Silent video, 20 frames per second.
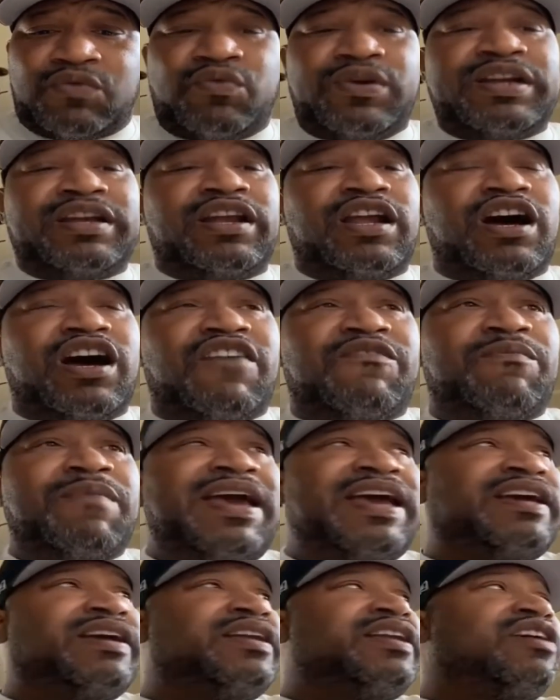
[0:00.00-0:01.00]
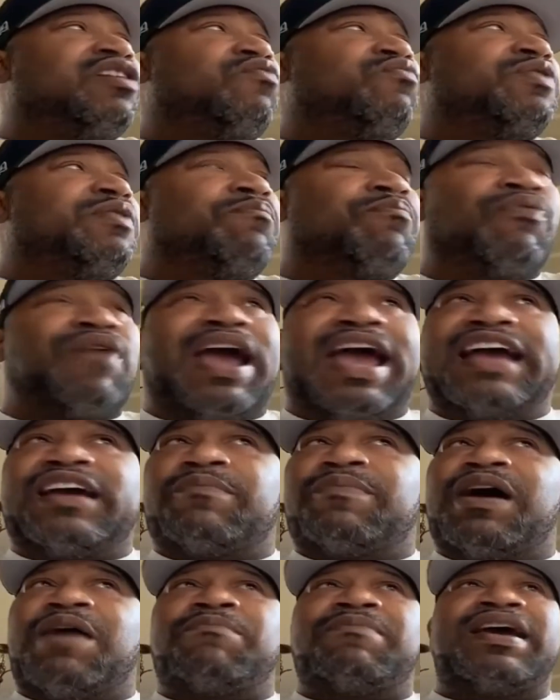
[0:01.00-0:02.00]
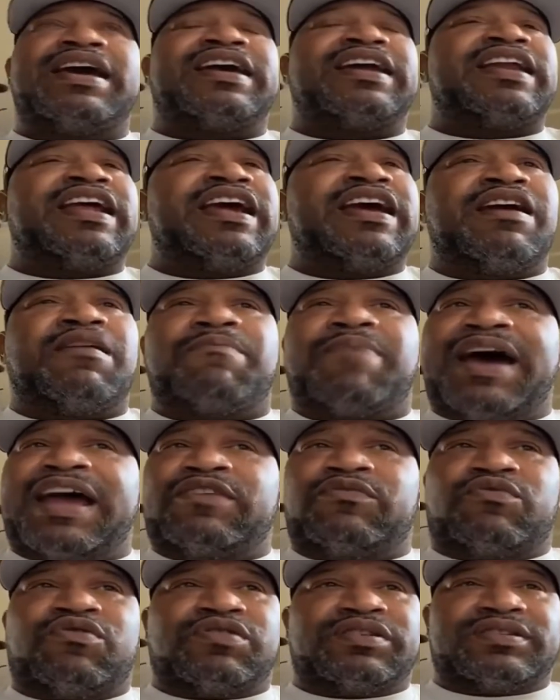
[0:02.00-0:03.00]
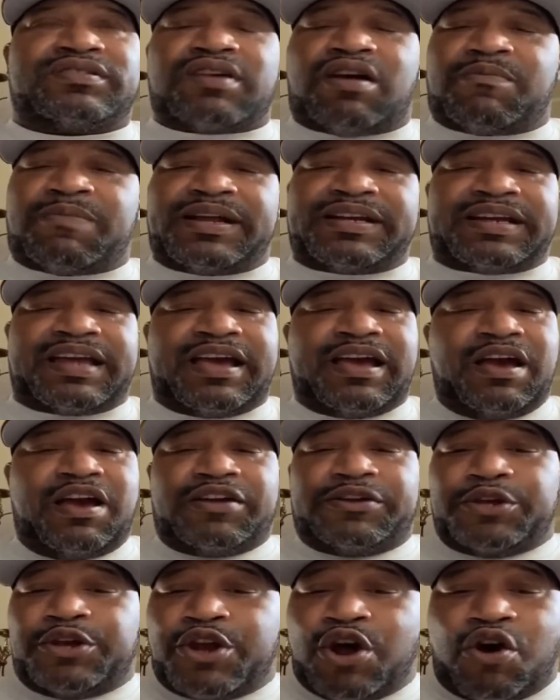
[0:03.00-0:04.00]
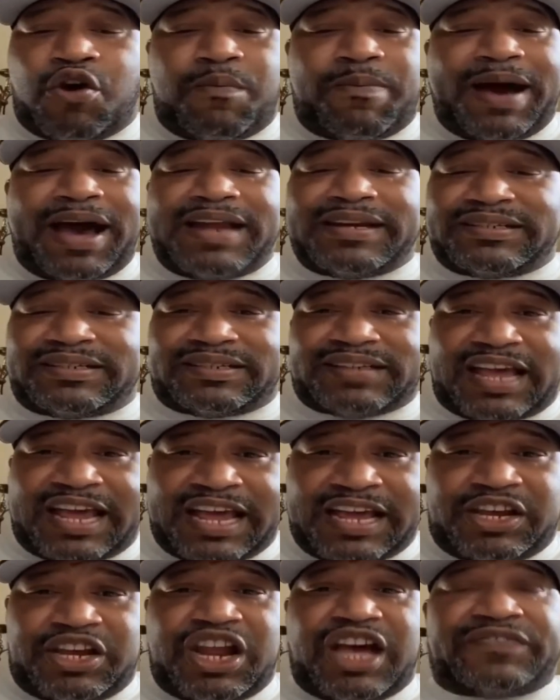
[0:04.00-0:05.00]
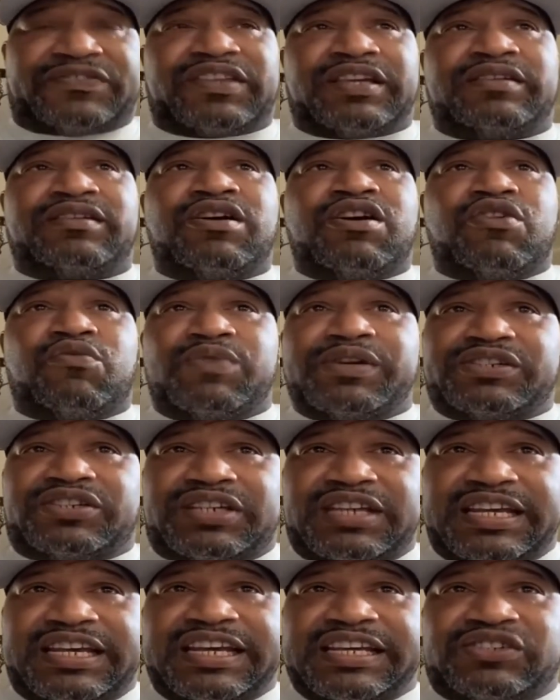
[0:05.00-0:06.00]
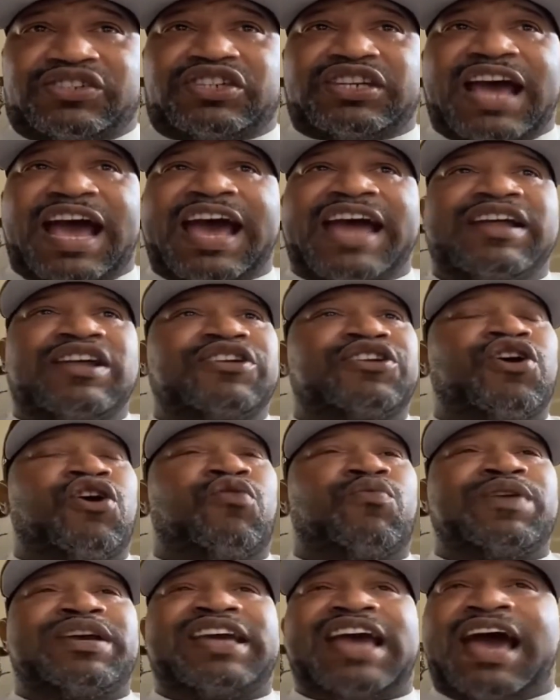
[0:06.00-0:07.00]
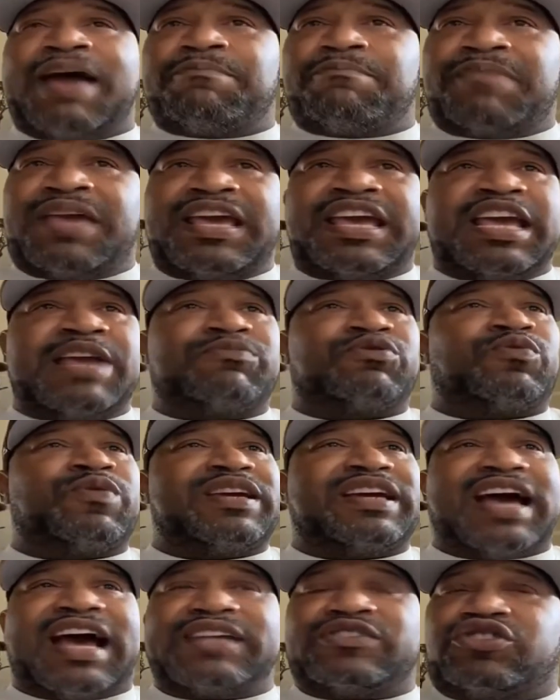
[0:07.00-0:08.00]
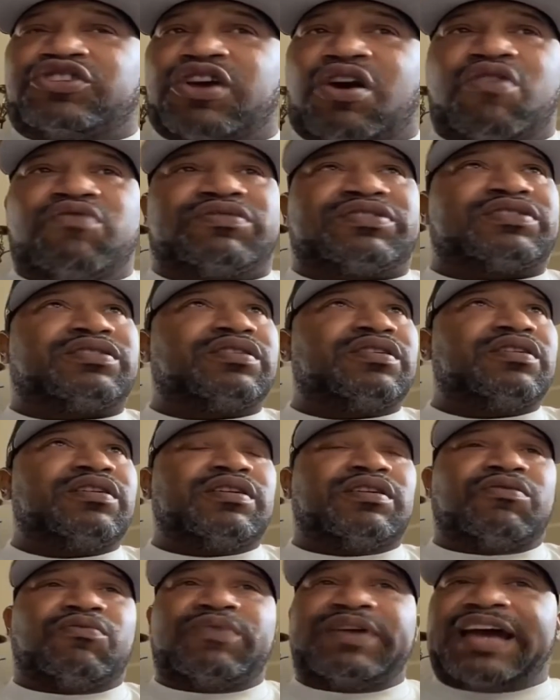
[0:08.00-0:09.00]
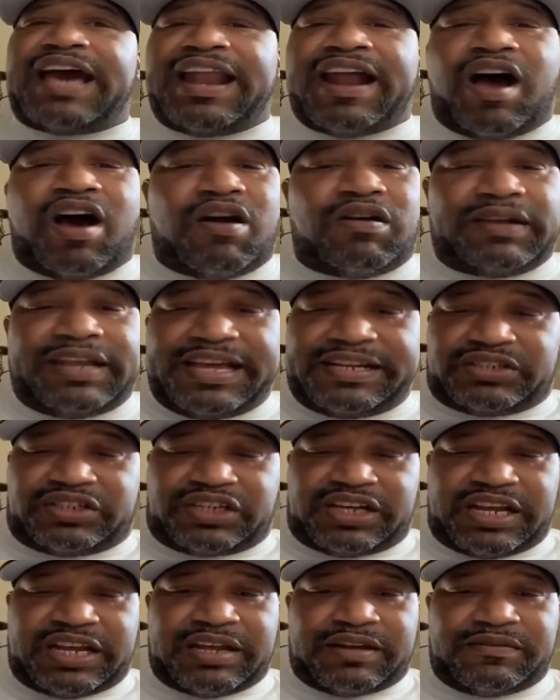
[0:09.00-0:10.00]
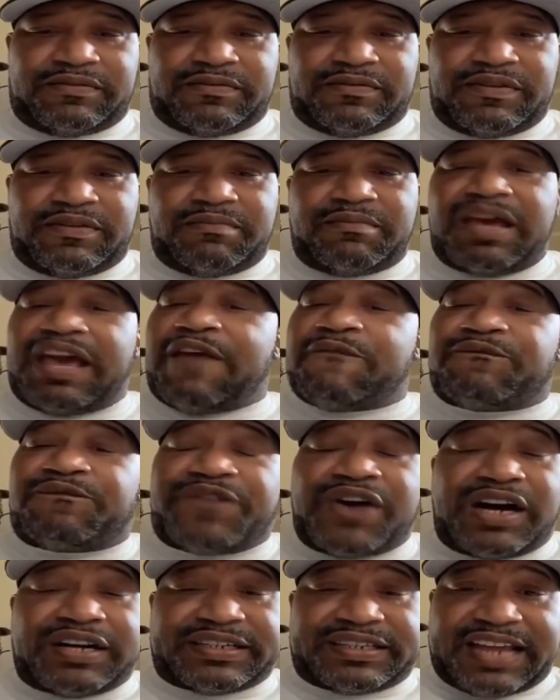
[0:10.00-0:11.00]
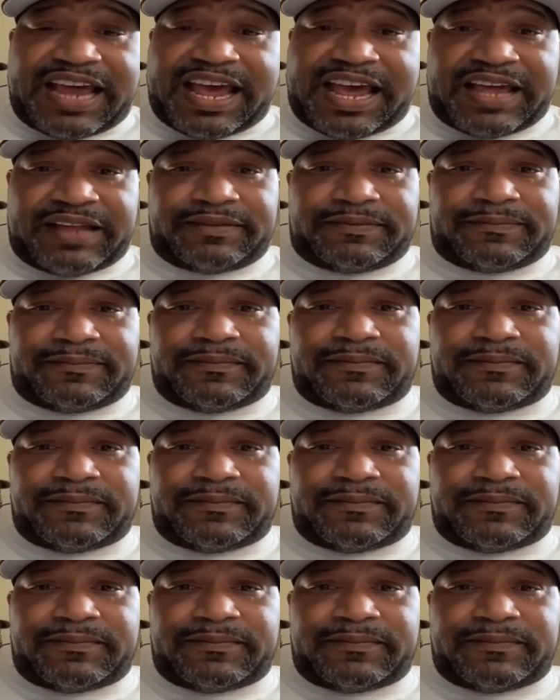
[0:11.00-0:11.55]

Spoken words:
We love Megan here. We brag about Megan. Everybody want to talk about that. Nobody's saying nothing when she gets shot. No, we got memes. We got jokes. We got all that shit. Man, fuck that.